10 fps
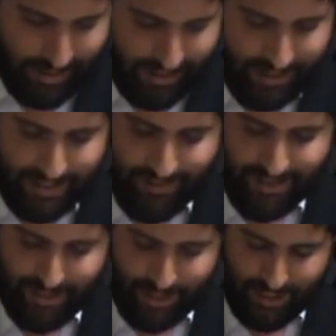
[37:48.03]
The
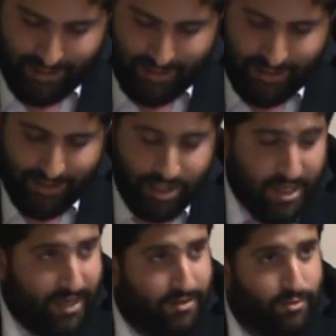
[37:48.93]

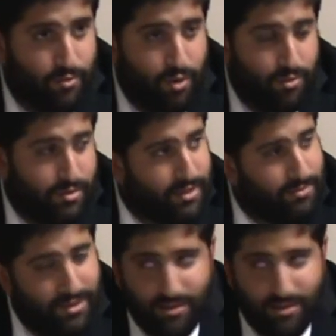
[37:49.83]
Drisha wrote something.